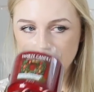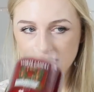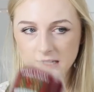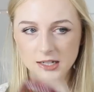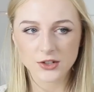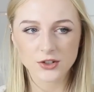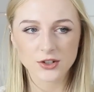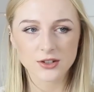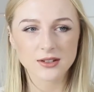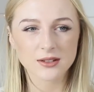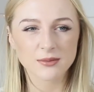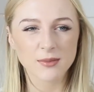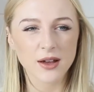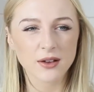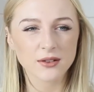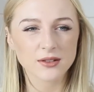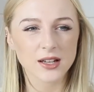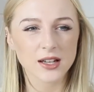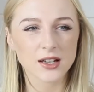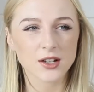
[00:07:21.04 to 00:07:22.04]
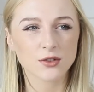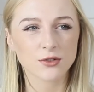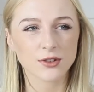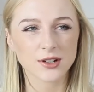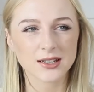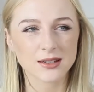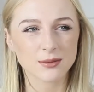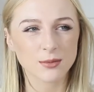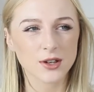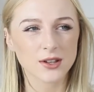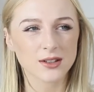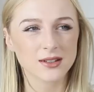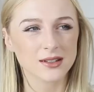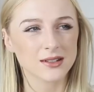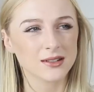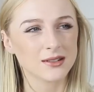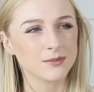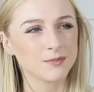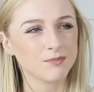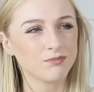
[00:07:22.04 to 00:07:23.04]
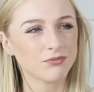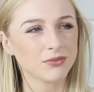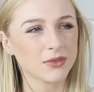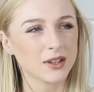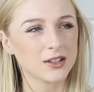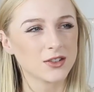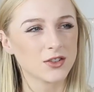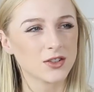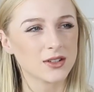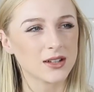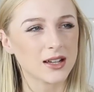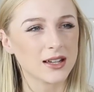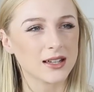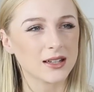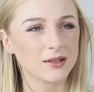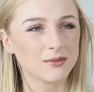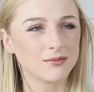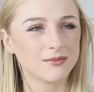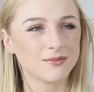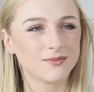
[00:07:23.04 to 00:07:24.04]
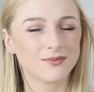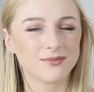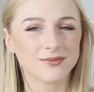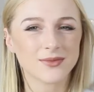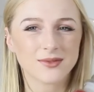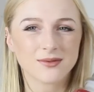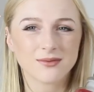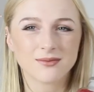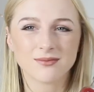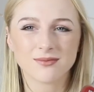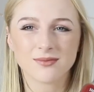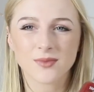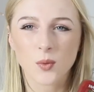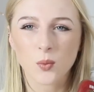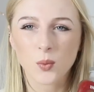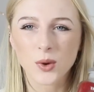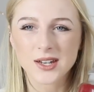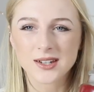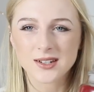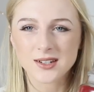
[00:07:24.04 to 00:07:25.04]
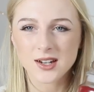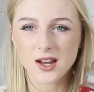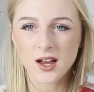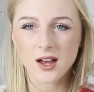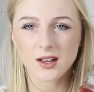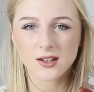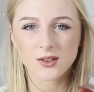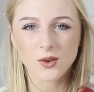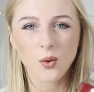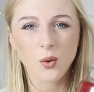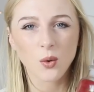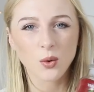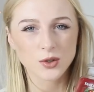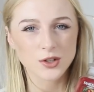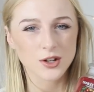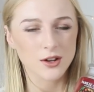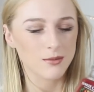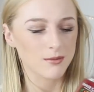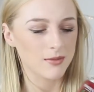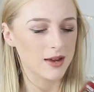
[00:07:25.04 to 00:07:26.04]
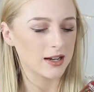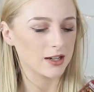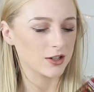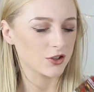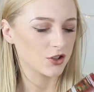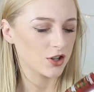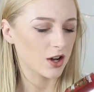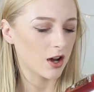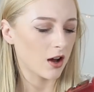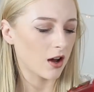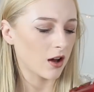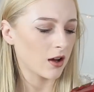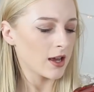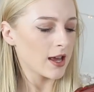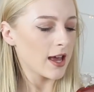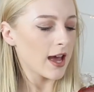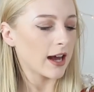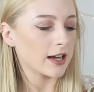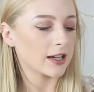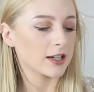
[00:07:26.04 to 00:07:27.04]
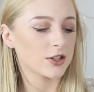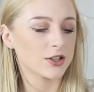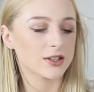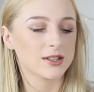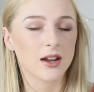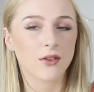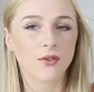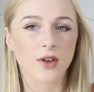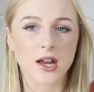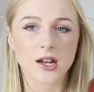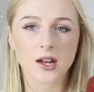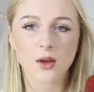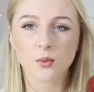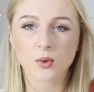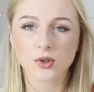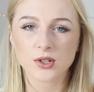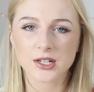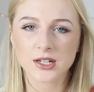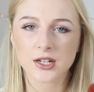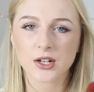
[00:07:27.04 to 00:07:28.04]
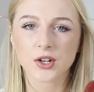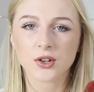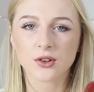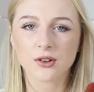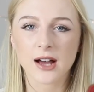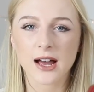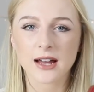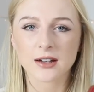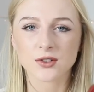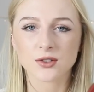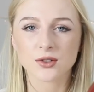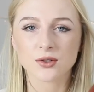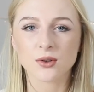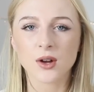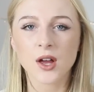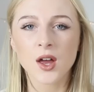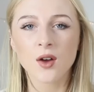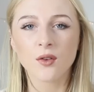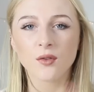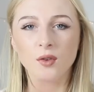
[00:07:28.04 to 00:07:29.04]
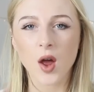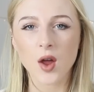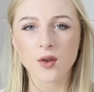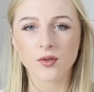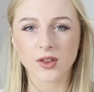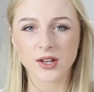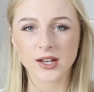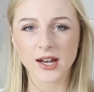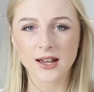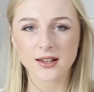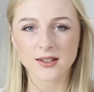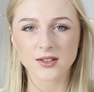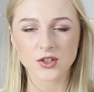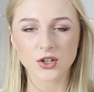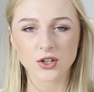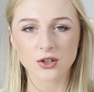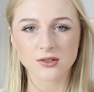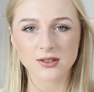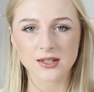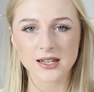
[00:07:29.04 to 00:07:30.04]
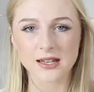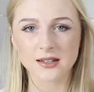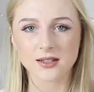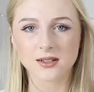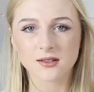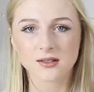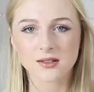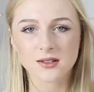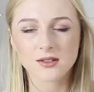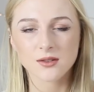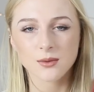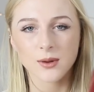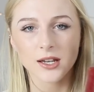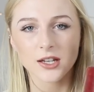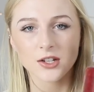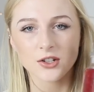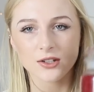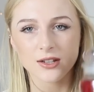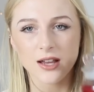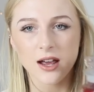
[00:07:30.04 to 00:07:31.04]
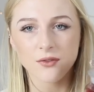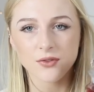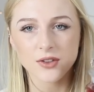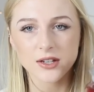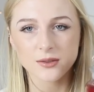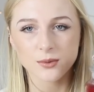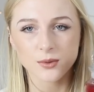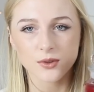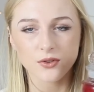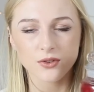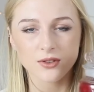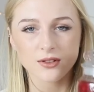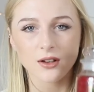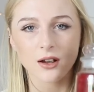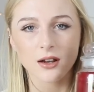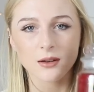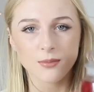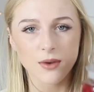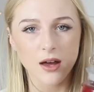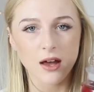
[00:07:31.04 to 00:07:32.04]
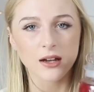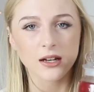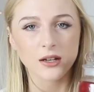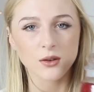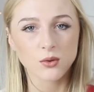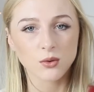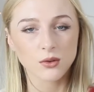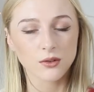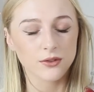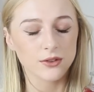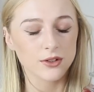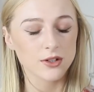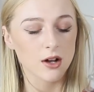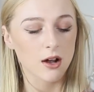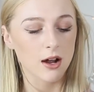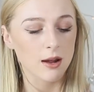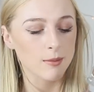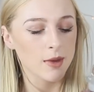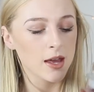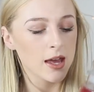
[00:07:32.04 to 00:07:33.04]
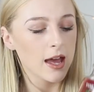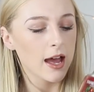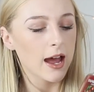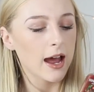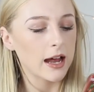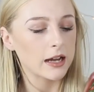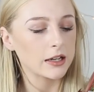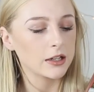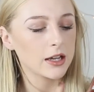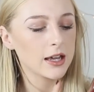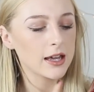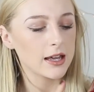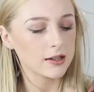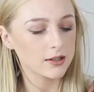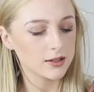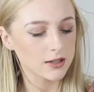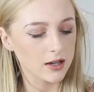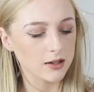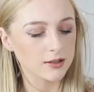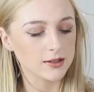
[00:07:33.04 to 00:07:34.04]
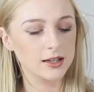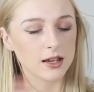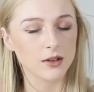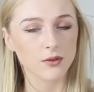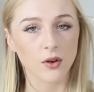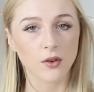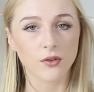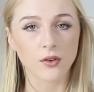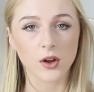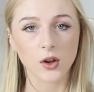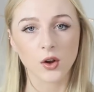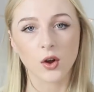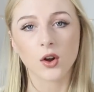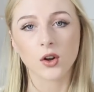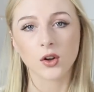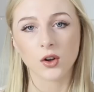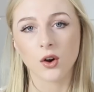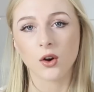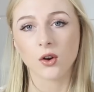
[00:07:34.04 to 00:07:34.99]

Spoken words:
And it just smells like Christmas and just like winter and autumn in a jar, and I just love it, and I wanted a new candle for over the next two seasons so I can just have this one on the side burning all of the time, and it does give off a lot